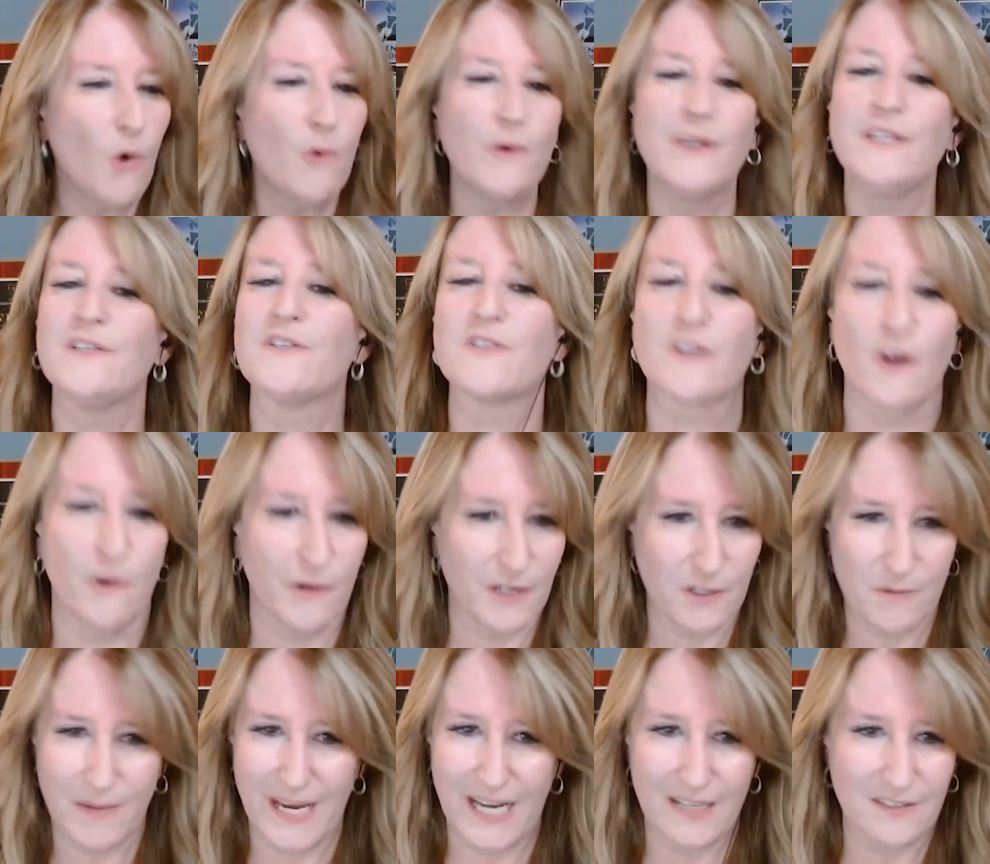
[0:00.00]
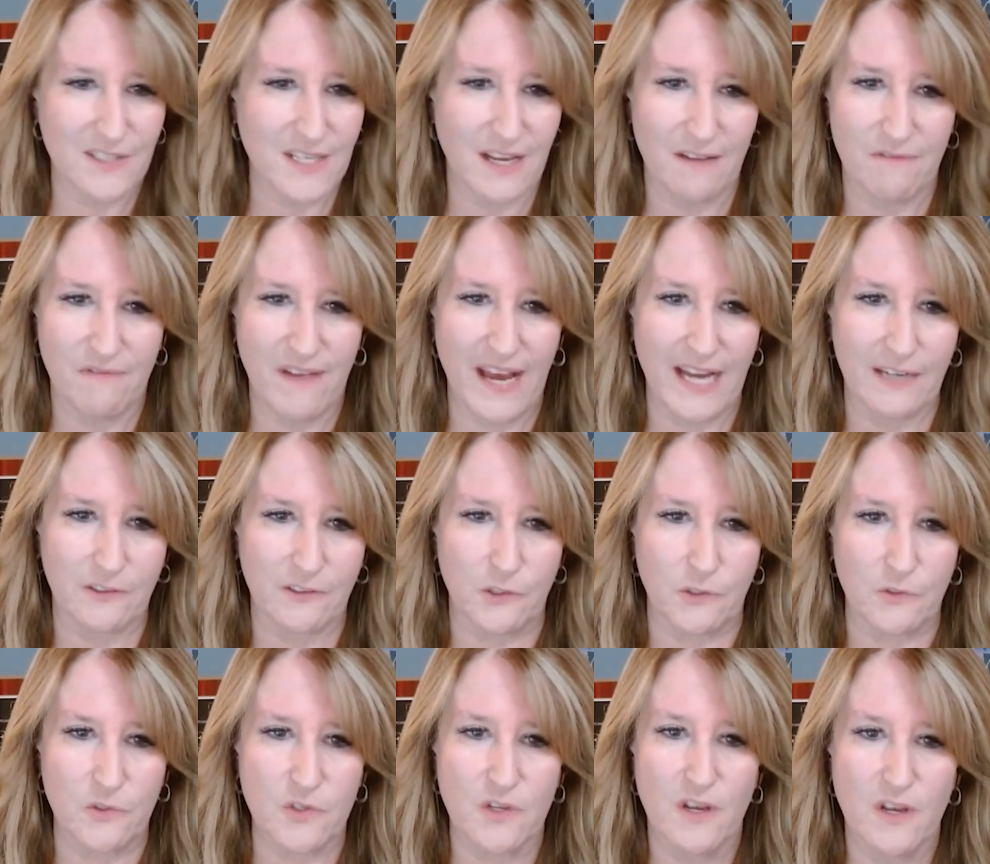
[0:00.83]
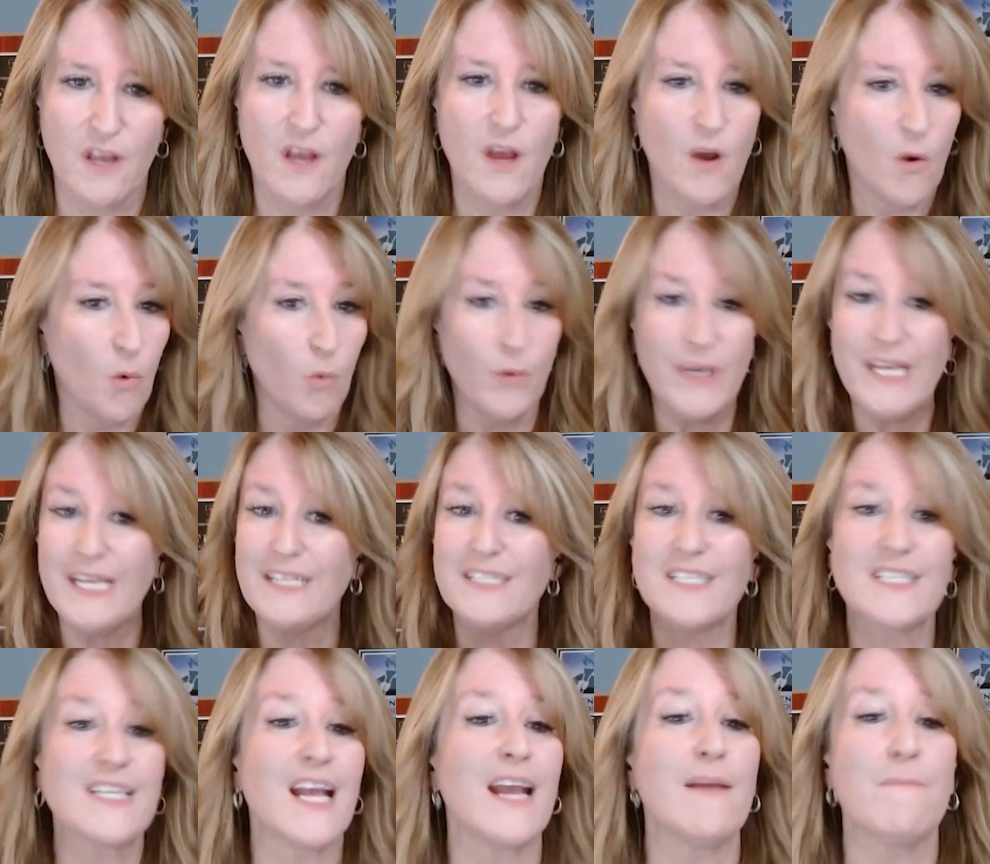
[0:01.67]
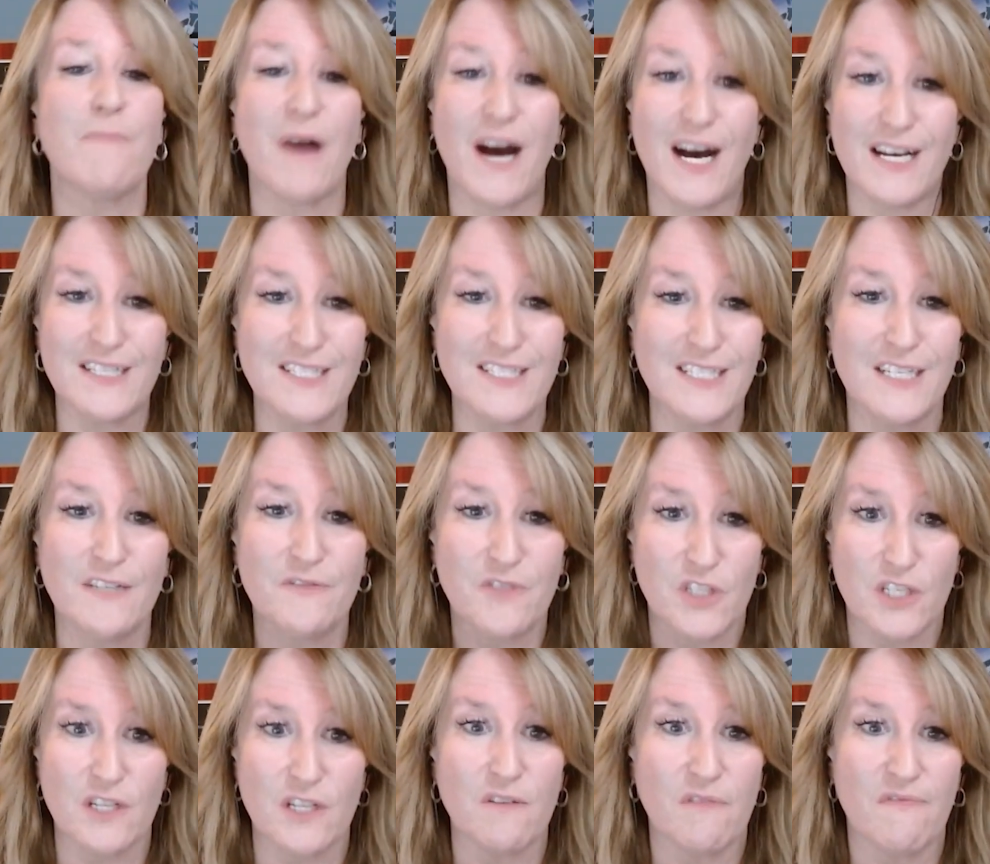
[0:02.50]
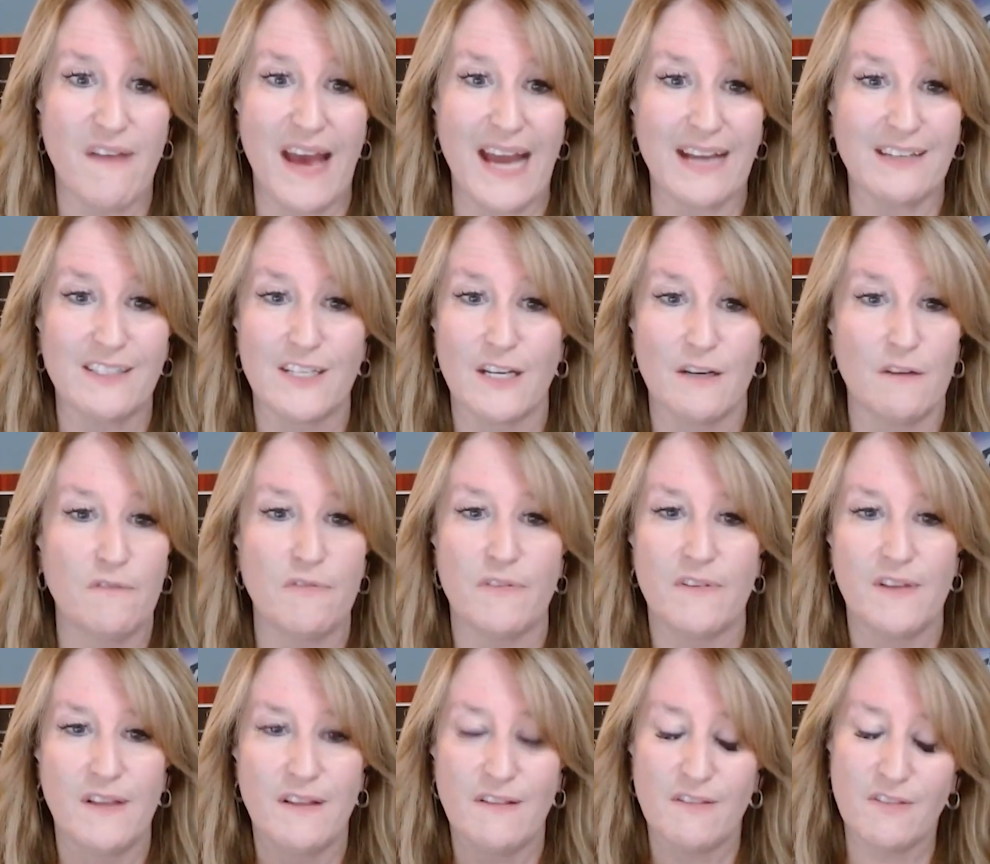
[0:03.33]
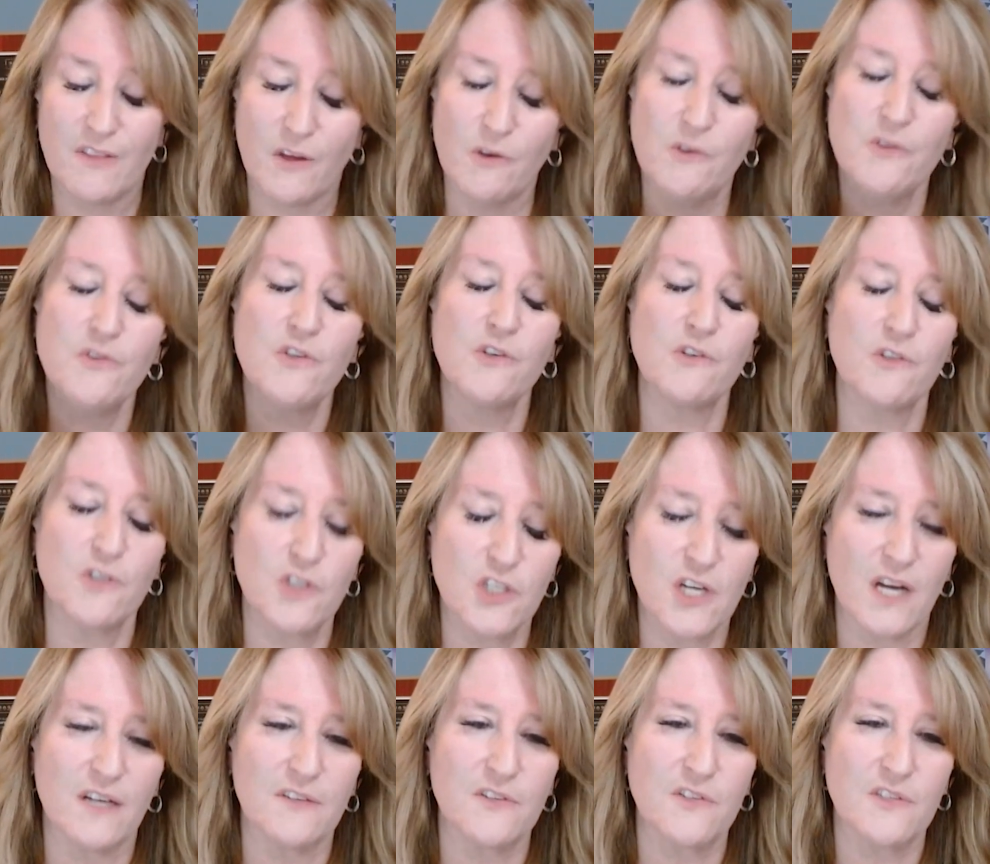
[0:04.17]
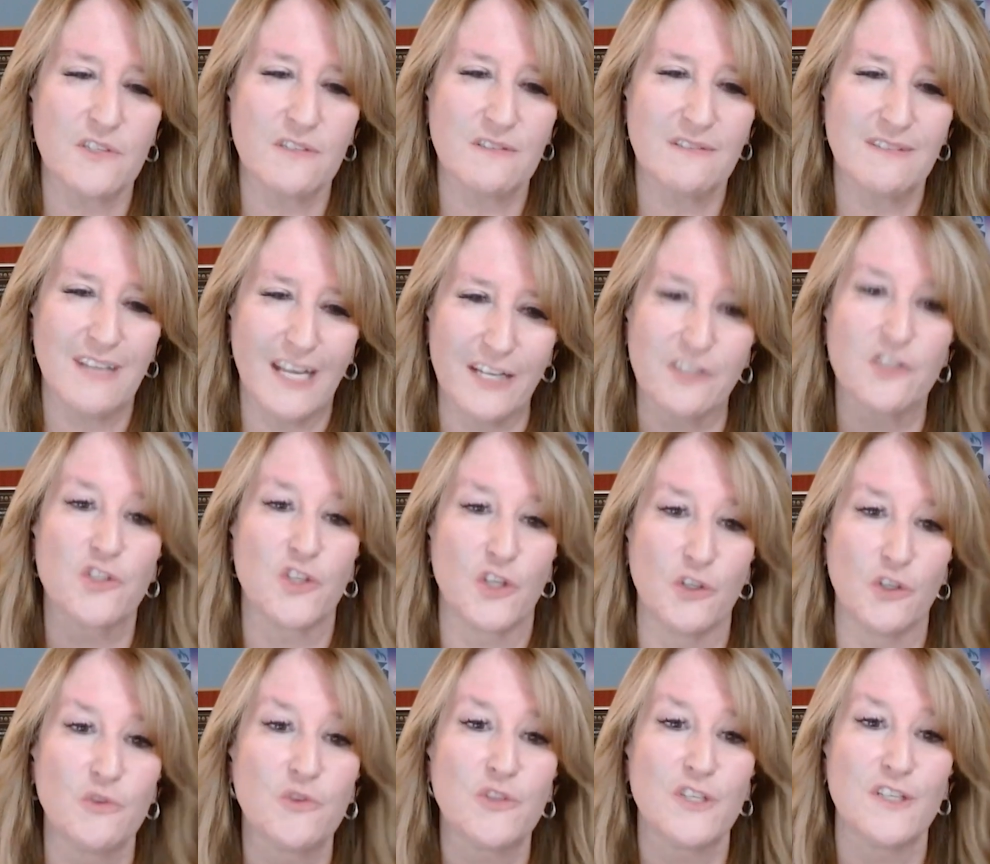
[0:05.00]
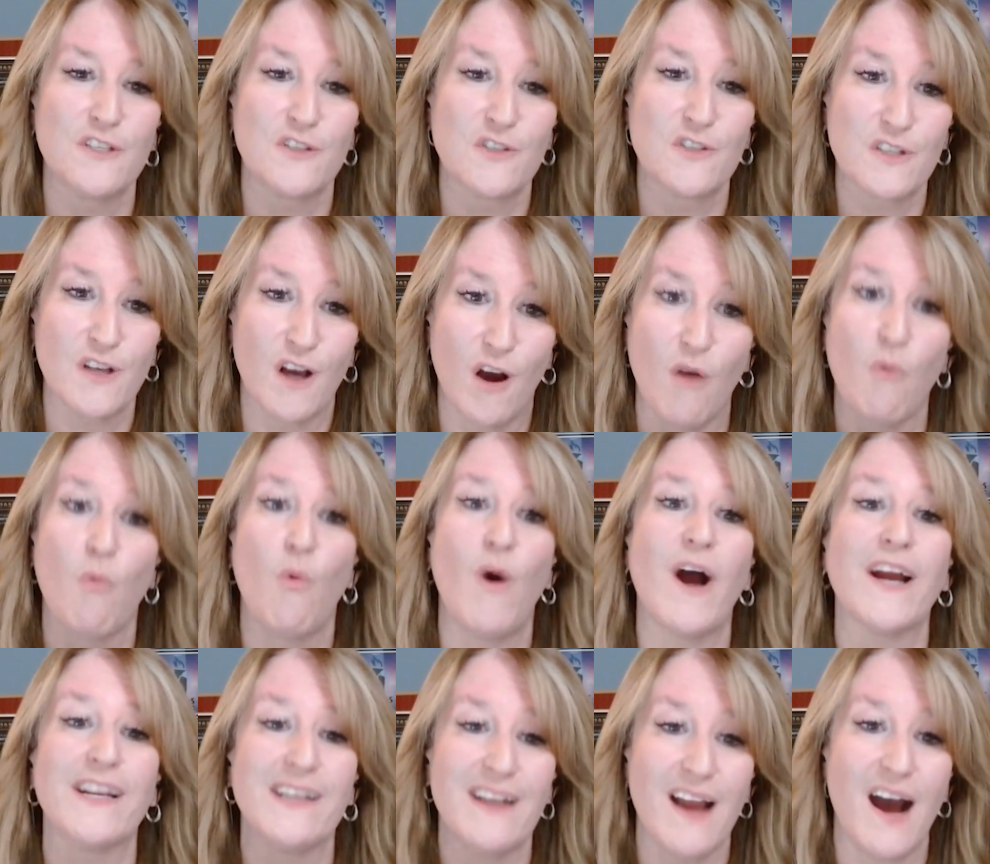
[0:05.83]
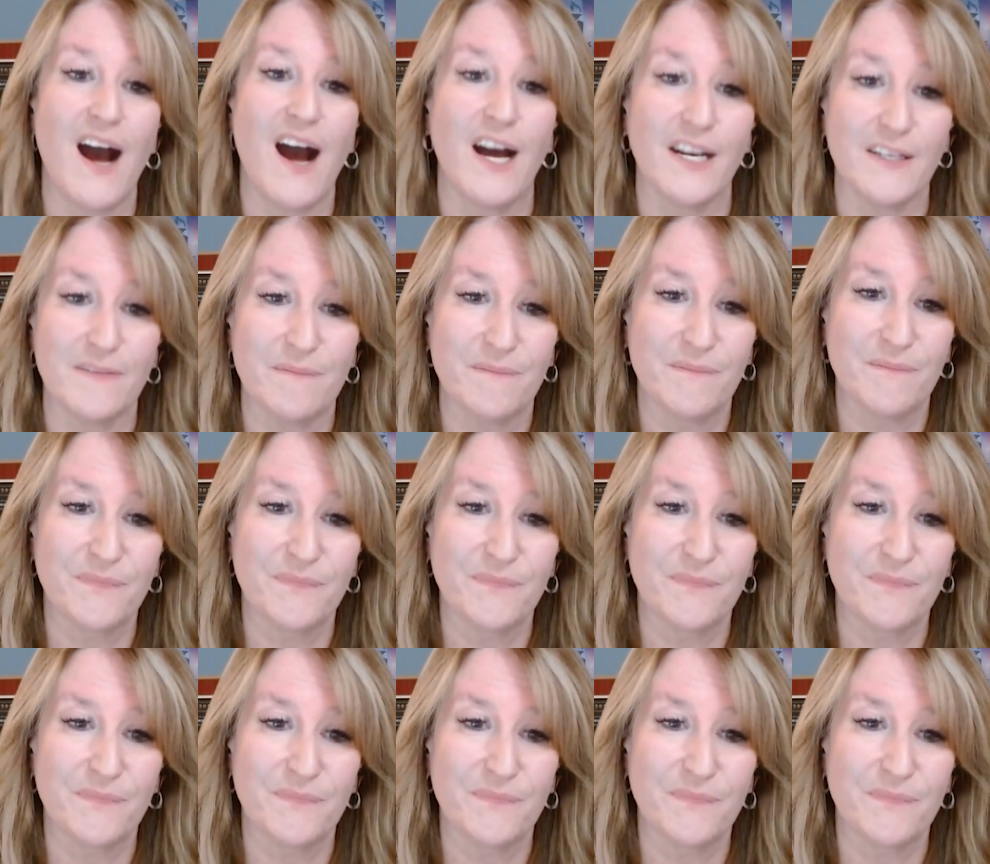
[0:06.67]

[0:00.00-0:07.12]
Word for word: always going to be outside factors. We stay positive to the fact of those are just excuses of why not.